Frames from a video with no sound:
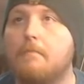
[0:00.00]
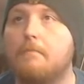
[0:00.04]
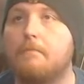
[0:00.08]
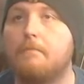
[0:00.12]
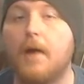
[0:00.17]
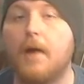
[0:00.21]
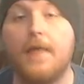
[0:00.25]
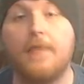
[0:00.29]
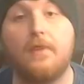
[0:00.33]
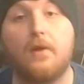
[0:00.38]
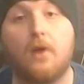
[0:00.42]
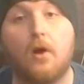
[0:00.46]

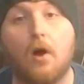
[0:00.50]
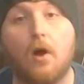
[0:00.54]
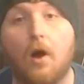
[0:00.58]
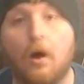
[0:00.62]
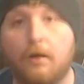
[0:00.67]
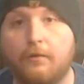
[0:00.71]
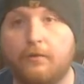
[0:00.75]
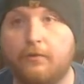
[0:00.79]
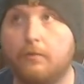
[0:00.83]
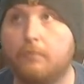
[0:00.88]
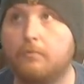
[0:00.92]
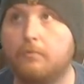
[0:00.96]
But there
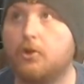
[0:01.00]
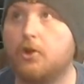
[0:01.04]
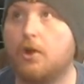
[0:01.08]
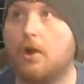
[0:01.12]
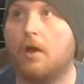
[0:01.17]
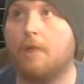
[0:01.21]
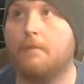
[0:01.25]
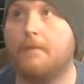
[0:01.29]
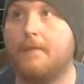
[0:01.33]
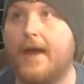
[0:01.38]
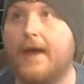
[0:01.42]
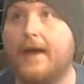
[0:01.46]
are some
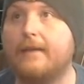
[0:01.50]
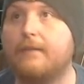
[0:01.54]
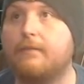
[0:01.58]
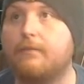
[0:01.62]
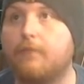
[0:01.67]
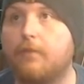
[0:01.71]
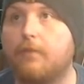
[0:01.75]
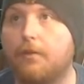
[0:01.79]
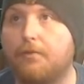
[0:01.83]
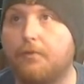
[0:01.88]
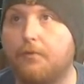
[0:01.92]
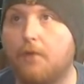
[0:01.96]
drawbacks
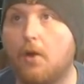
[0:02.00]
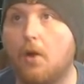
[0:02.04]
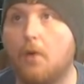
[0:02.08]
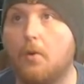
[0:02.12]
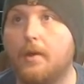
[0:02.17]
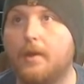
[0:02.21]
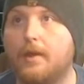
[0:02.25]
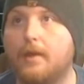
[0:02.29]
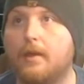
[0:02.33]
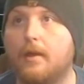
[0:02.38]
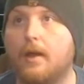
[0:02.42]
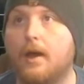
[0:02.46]
to
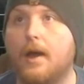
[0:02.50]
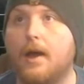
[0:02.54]
throwing